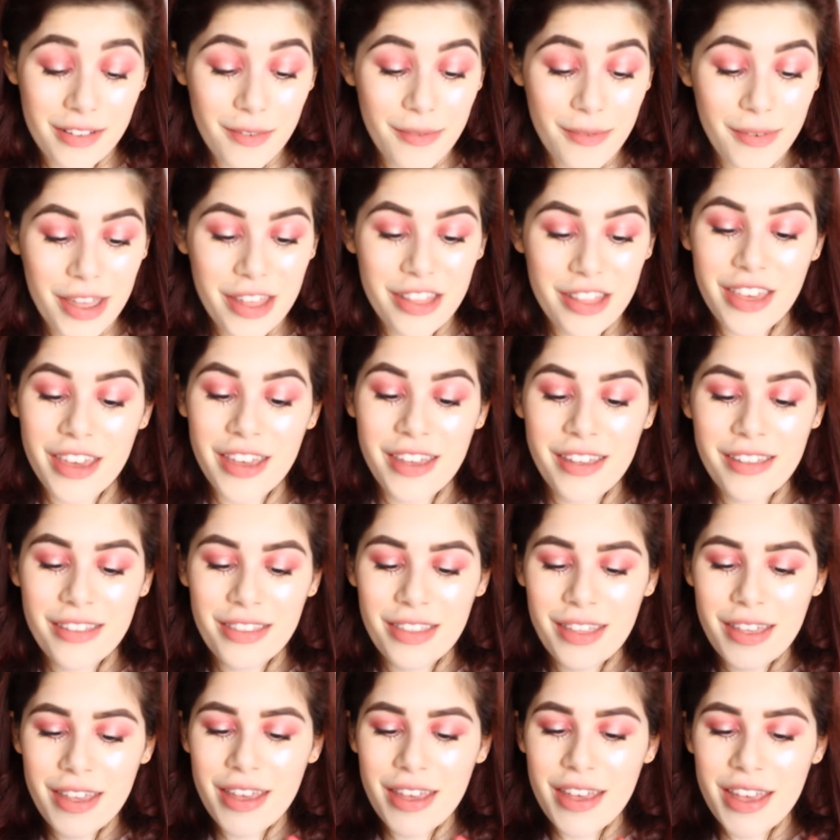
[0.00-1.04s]
which is
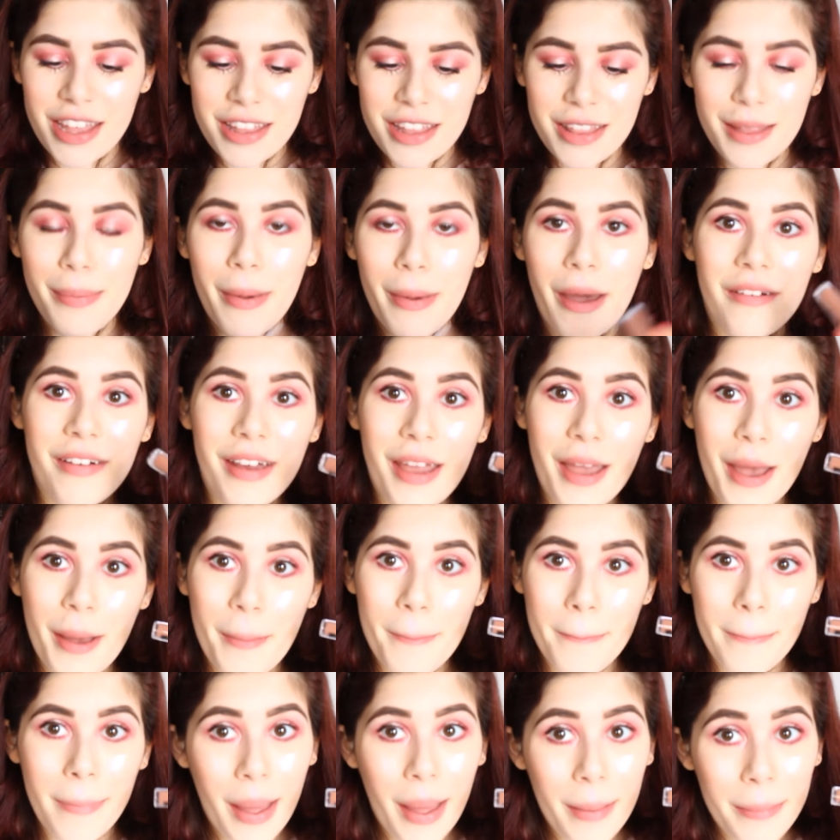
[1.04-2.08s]
the Barrier
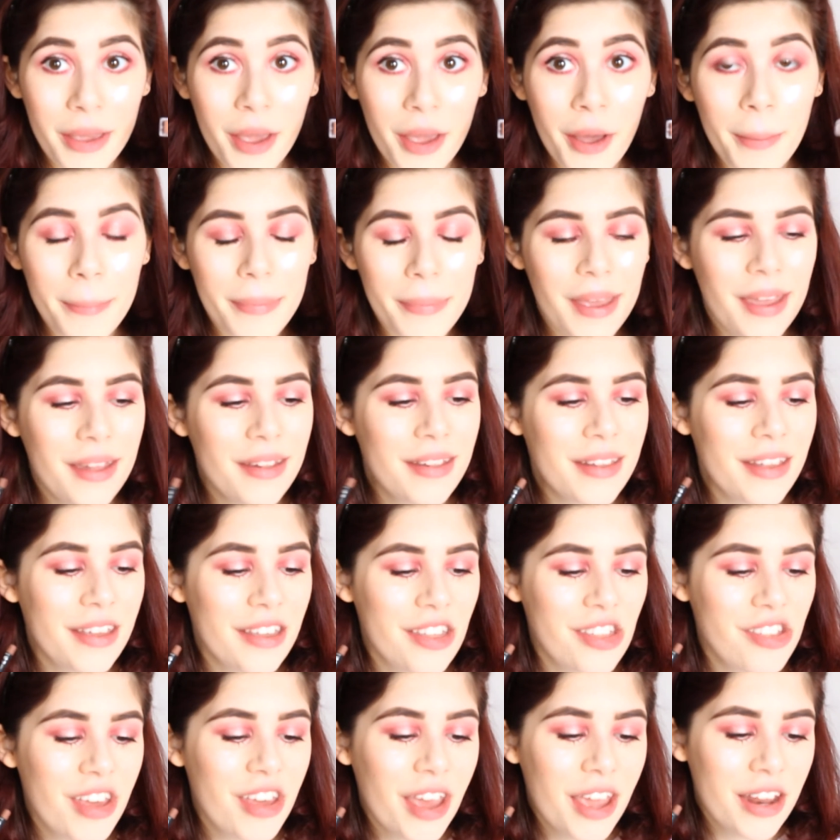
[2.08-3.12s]
Matte Me Up in the
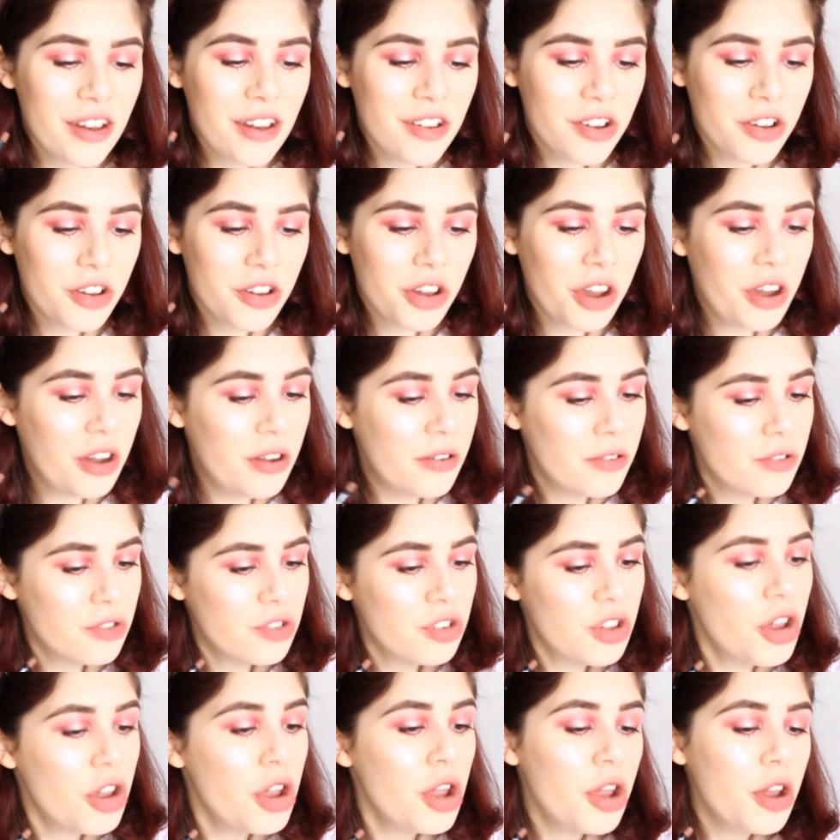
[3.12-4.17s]
shade Go
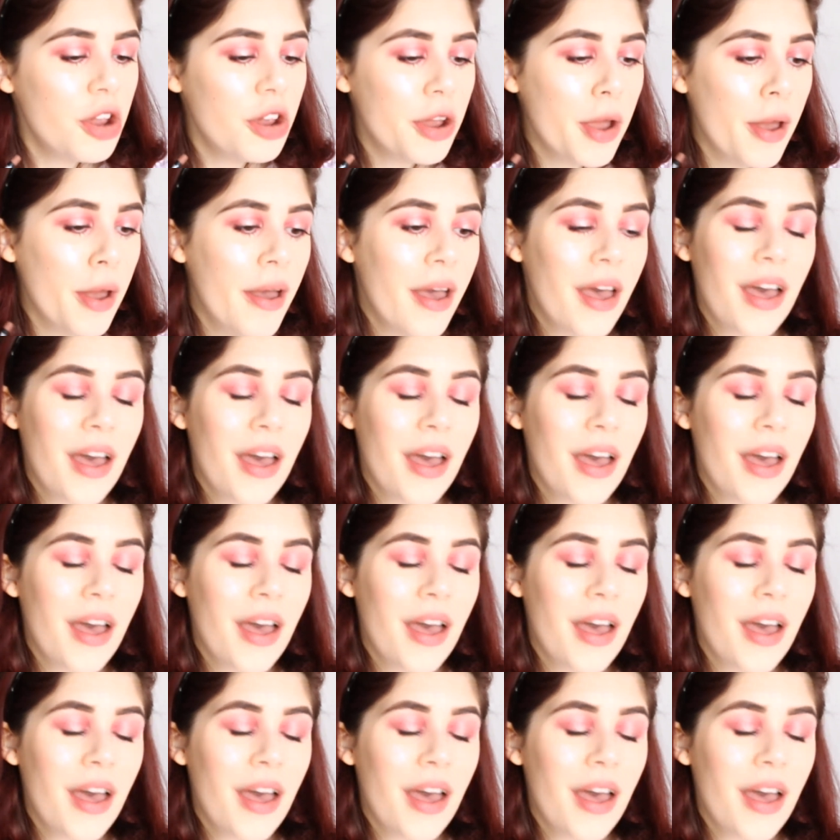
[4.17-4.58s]
2.